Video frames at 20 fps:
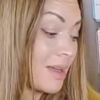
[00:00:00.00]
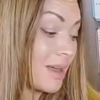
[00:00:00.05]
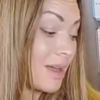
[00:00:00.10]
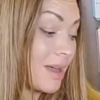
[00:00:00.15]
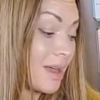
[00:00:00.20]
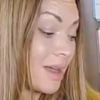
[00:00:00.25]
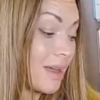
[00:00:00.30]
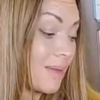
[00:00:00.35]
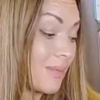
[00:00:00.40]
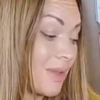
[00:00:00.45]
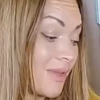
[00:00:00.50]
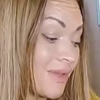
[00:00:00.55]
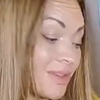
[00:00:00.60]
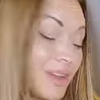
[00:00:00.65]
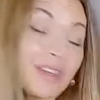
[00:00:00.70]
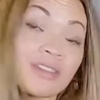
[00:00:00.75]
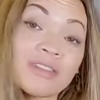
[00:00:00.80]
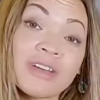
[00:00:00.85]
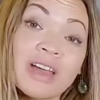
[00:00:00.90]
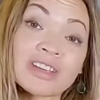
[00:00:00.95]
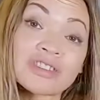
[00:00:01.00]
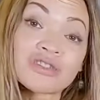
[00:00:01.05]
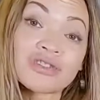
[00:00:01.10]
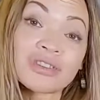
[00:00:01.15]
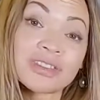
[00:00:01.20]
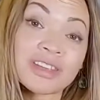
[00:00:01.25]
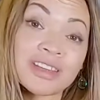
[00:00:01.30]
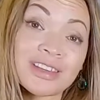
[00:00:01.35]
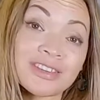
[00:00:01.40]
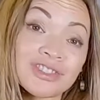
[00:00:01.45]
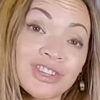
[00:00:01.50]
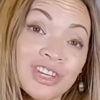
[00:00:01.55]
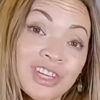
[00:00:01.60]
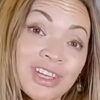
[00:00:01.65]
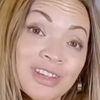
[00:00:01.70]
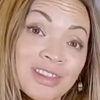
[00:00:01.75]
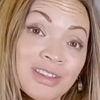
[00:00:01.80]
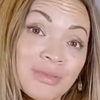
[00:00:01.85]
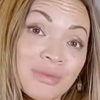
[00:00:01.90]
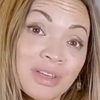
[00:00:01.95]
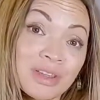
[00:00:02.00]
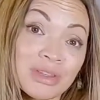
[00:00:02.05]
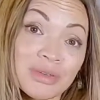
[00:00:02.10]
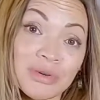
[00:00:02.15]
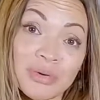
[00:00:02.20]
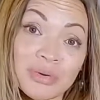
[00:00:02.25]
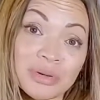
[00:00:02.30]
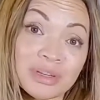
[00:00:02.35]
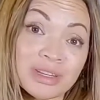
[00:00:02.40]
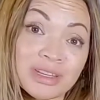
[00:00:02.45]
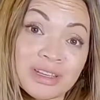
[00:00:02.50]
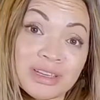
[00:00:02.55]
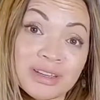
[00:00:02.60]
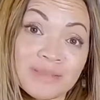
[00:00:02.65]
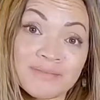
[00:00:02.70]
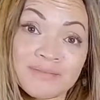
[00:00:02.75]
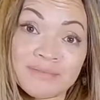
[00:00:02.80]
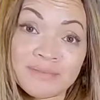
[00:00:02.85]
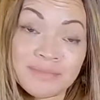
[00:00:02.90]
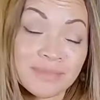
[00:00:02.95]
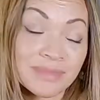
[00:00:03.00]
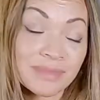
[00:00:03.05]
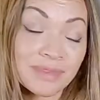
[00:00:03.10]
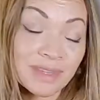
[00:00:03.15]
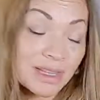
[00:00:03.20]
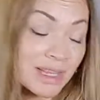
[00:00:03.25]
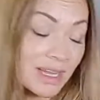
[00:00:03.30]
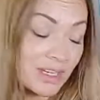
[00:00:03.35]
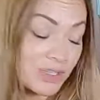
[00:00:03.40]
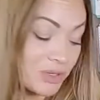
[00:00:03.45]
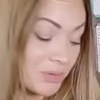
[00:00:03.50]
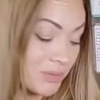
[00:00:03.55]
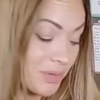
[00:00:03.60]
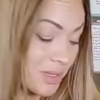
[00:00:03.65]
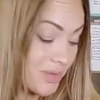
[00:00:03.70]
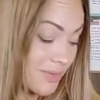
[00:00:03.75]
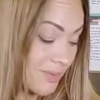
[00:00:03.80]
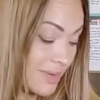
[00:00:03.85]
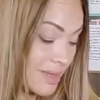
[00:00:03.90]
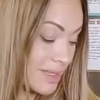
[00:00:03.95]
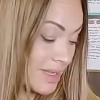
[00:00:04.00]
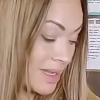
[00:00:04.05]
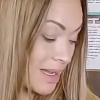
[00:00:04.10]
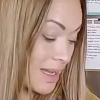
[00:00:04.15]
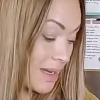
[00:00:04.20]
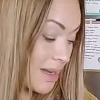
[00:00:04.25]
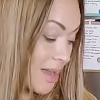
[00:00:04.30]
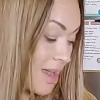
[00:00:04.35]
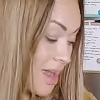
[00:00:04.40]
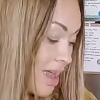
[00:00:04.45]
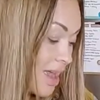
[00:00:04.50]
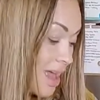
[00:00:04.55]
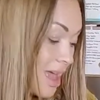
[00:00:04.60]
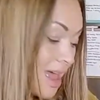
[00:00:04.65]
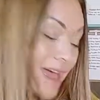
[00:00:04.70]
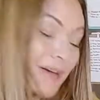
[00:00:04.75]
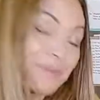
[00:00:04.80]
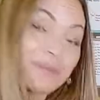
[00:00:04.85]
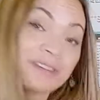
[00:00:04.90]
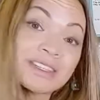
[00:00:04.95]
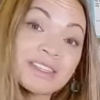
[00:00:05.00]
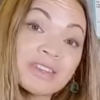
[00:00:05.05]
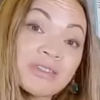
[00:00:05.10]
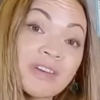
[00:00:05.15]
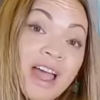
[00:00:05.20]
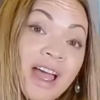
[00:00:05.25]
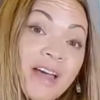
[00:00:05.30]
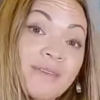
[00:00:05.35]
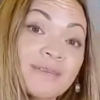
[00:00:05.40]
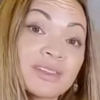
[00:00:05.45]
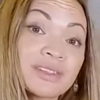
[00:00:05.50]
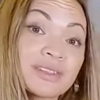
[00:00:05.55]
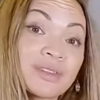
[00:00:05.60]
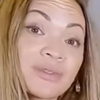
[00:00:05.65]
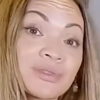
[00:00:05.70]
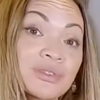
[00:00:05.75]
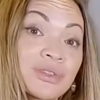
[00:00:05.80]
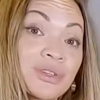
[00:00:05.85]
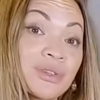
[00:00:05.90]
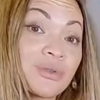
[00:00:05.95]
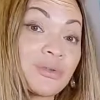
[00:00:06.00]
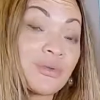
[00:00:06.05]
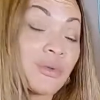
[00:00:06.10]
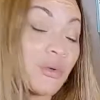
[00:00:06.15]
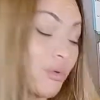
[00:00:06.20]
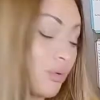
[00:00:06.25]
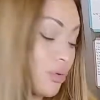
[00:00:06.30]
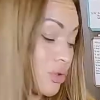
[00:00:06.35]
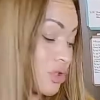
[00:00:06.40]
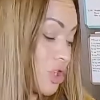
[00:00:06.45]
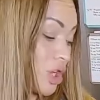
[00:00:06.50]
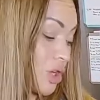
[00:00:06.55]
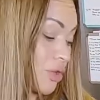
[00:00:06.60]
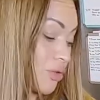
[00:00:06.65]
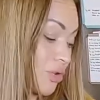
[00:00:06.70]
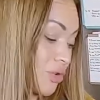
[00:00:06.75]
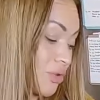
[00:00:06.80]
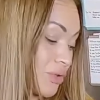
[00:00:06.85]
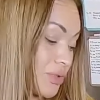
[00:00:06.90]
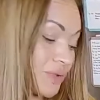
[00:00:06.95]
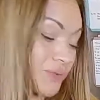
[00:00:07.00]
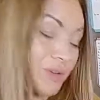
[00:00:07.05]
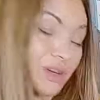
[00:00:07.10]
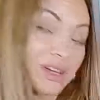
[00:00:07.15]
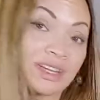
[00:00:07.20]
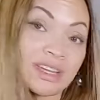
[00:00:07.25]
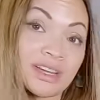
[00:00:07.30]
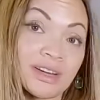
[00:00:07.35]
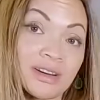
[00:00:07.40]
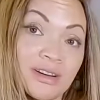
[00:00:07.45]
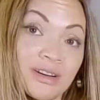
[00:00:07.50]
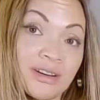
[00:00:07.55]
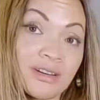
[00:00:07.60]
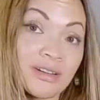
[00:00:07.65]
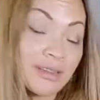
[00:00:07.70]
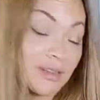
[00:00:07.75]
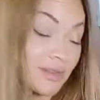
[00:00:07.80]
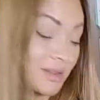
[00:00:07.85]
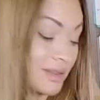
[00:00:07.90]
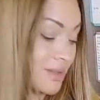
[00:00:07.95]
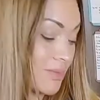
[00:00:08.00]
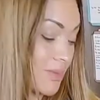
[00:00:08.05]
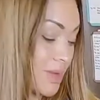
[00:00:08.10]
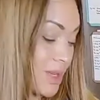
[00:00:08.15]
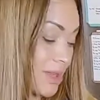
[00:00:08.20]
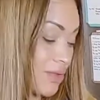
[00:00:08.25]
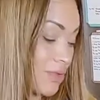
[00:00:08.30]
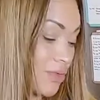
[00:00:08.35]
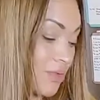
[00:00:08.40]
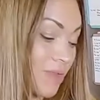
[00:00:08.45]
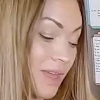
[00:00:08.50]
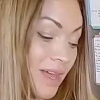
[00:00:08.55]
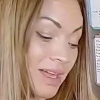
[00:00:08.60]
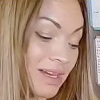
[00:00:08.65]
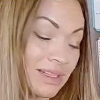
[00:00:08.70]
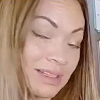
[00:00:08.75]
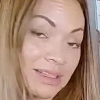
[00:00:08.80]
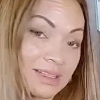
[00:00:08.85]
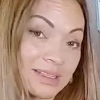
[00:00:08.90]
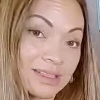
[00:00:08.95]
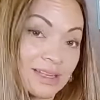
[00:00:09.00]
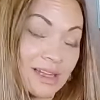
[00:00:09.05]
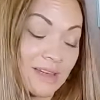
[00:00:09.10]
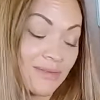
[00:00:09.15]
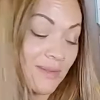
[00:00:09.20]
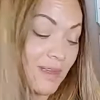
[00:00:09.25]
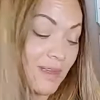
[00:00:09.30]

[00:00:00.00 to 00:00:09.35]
We have another extra thing of chicken that we can throw into little extra meals for my son. And we still have this 2 whole chuck roast right here, so we can throw that into stuff.